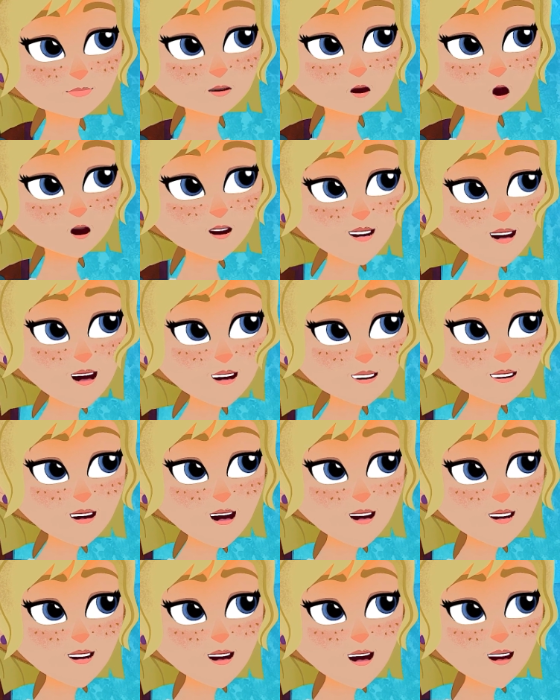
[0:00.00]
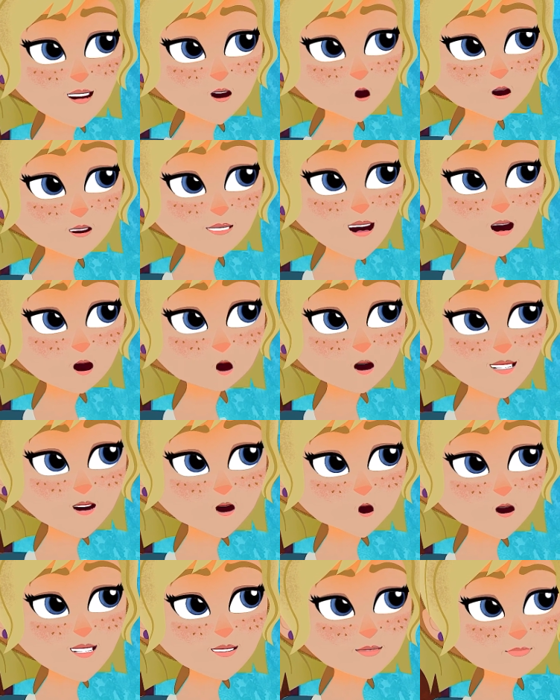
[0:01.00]
We'll have a gang of our
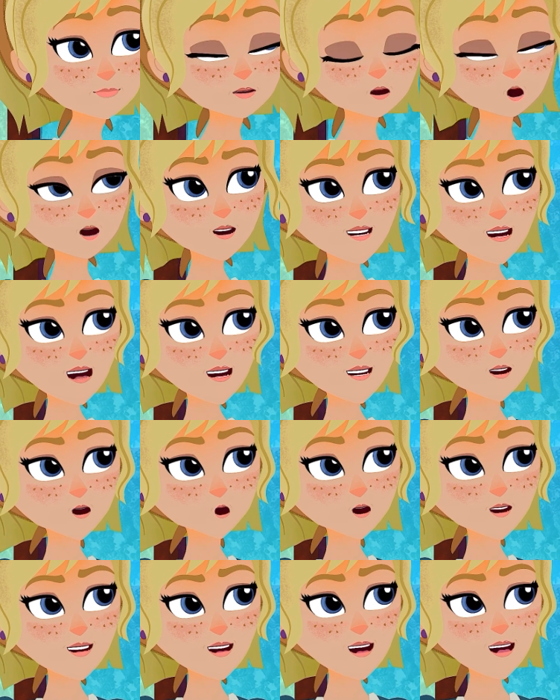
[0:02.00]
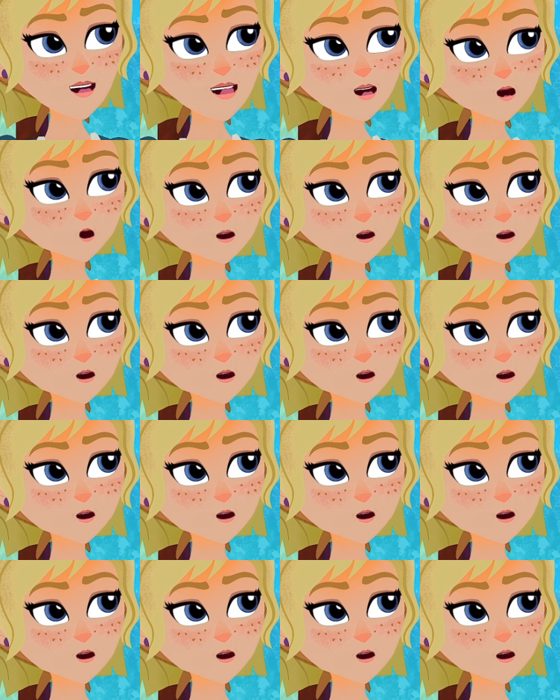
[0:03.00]
own when all of this is